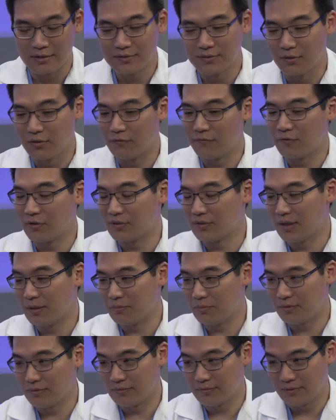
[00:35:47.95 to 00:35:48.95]
So for
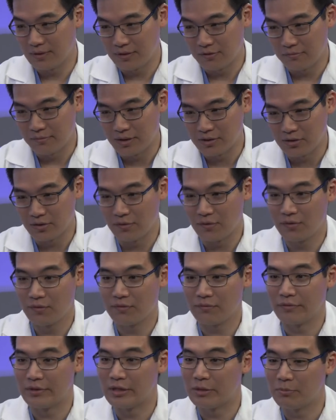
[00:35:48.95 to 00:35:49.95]
example, like you mentioned,
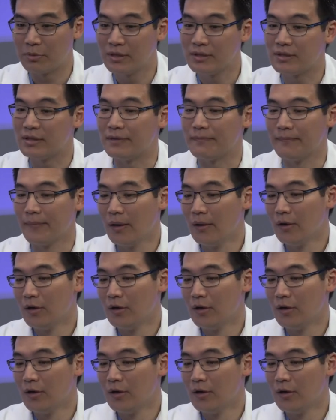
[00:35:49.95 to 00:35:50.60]
three D printing.